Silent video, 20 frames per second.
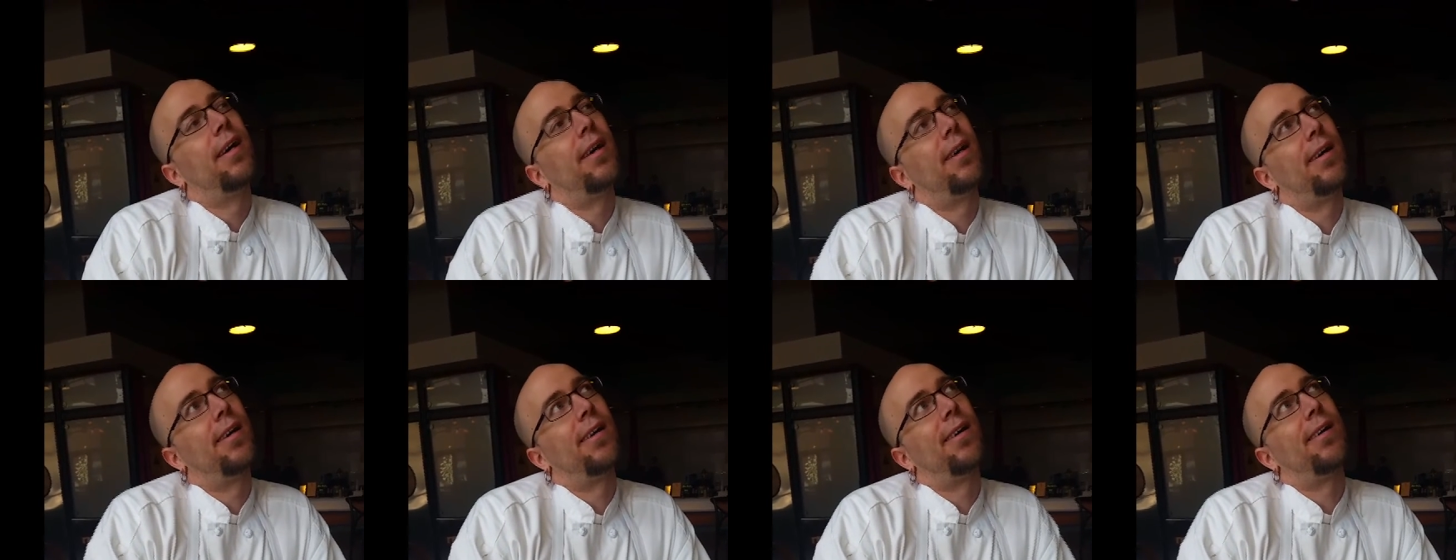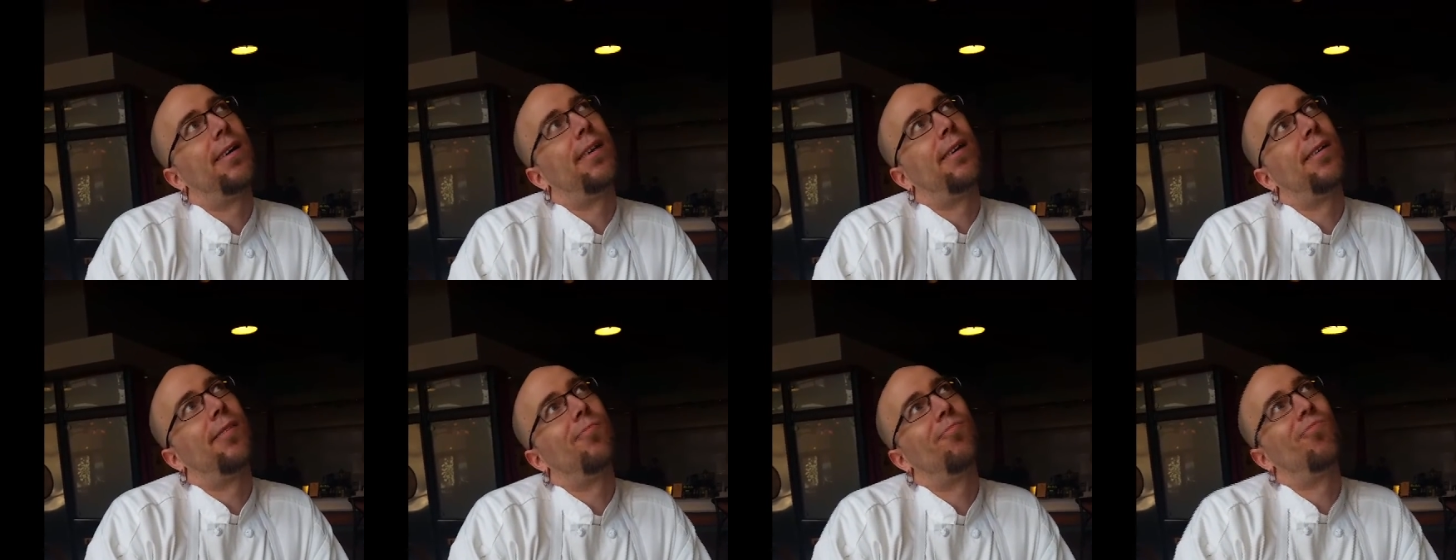
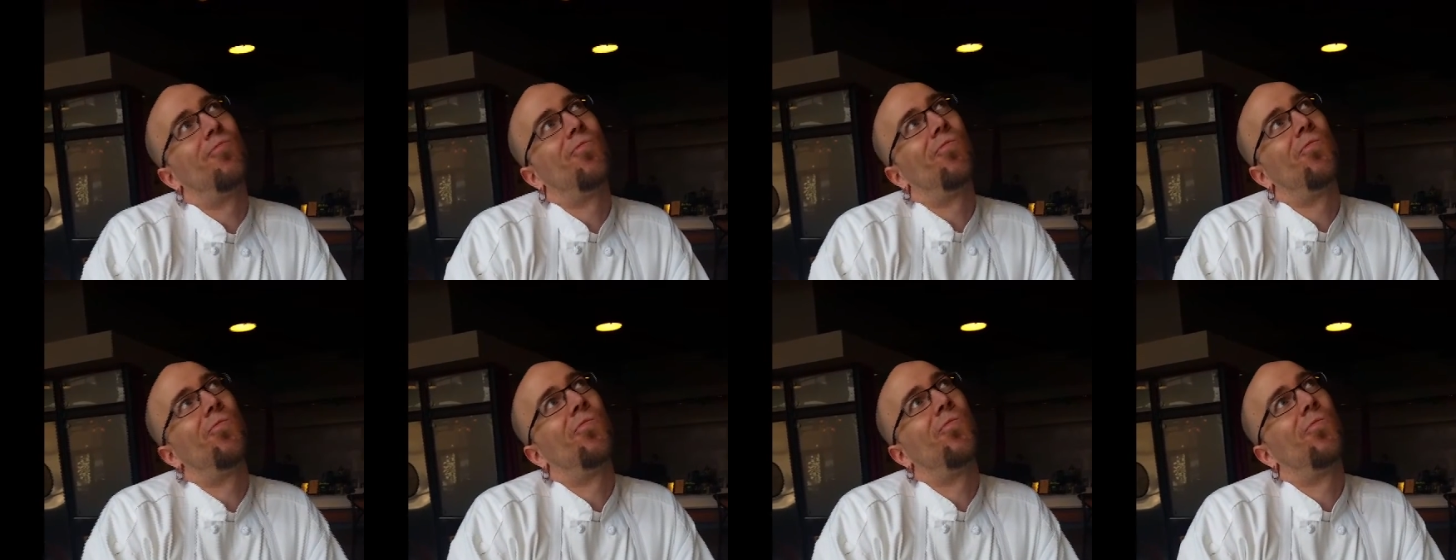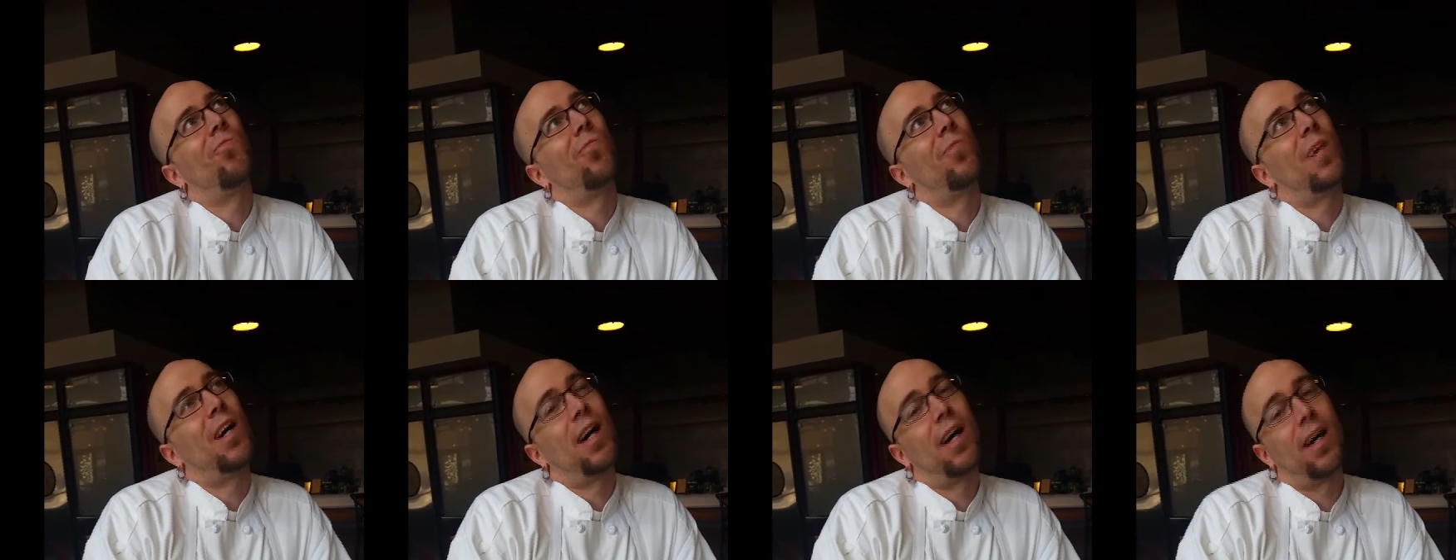um,
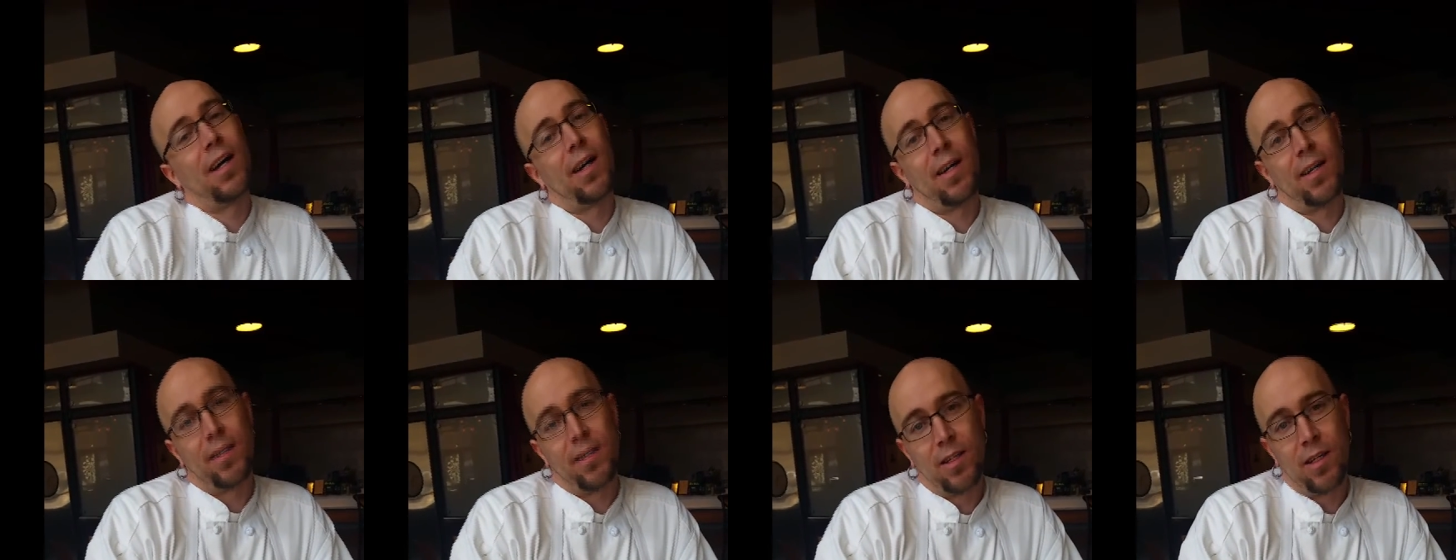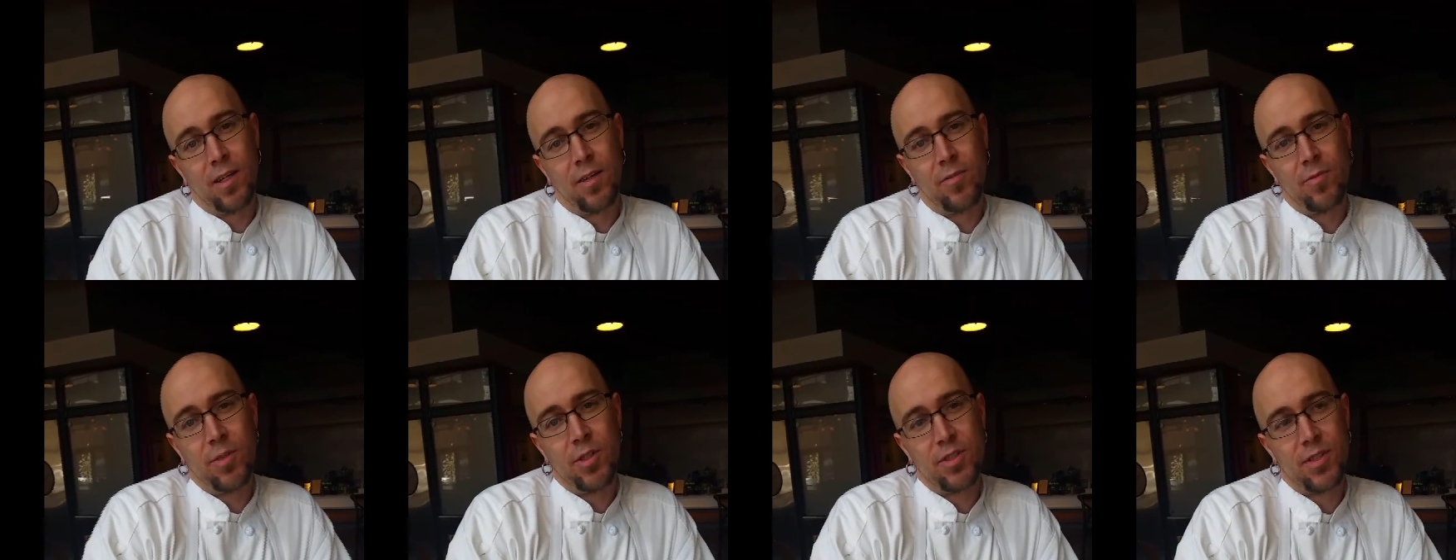I
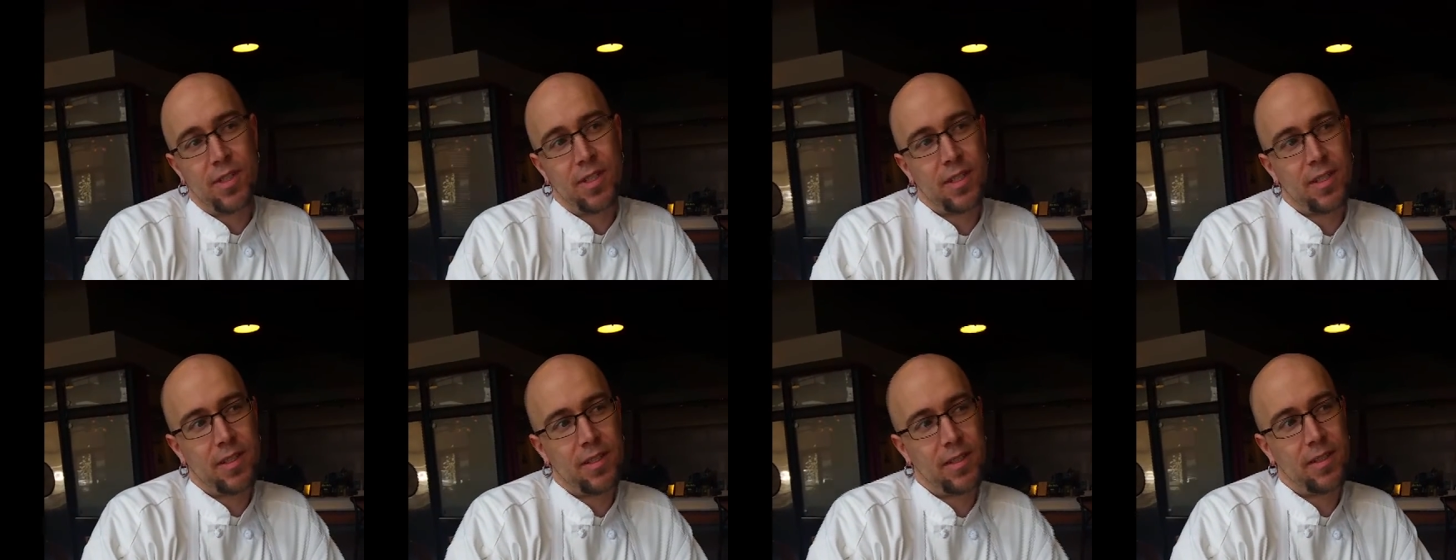love music.